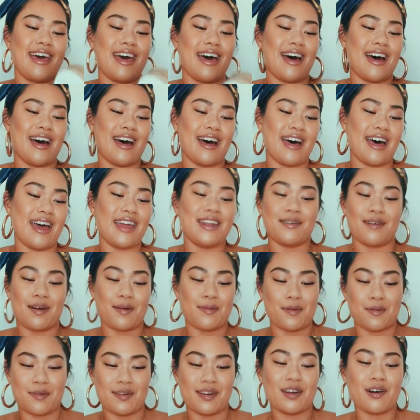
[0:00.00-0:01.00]
Uh, anyway,
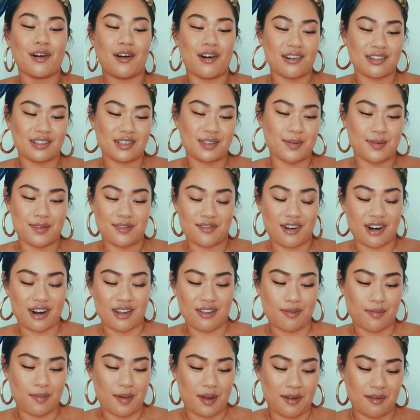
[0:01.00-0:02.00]
but we got to the front
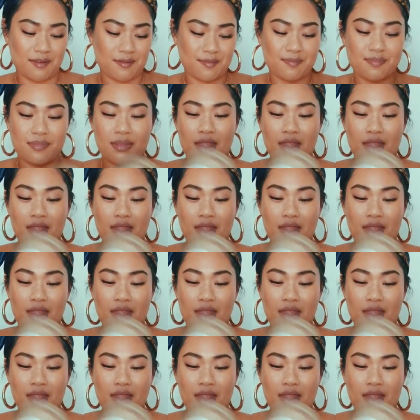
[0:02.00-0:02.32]
of the boat.